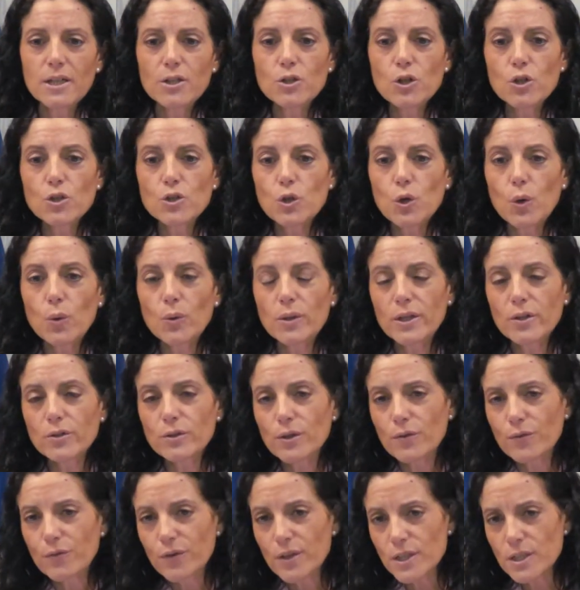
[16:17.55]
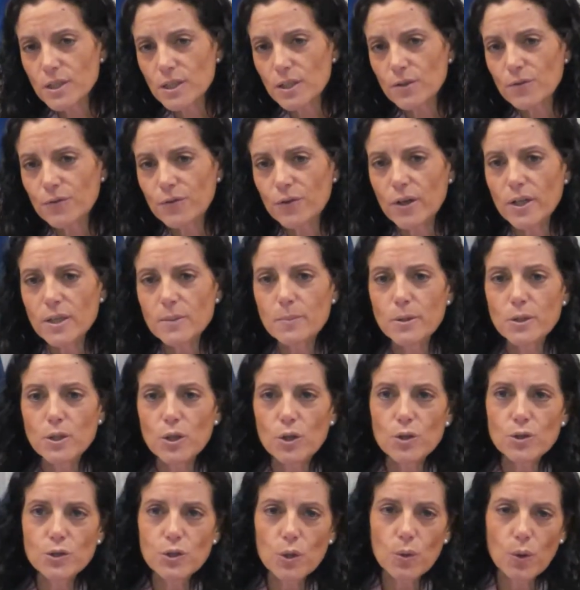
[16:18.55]
not only on the fiscal front, but
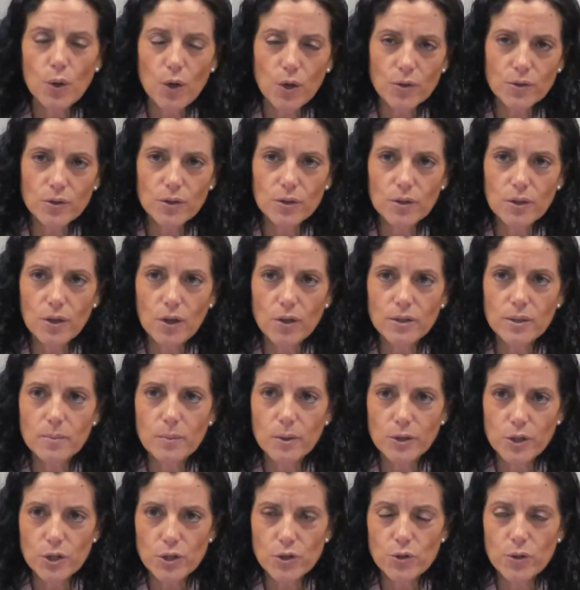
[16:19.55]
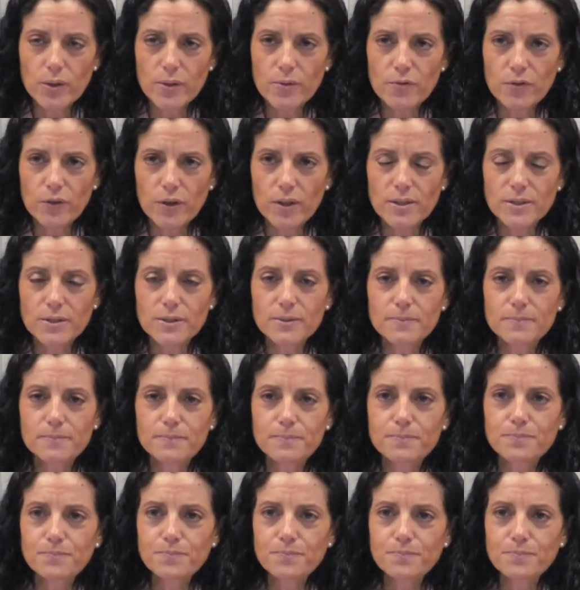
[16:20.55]
also on the, on the monetary front.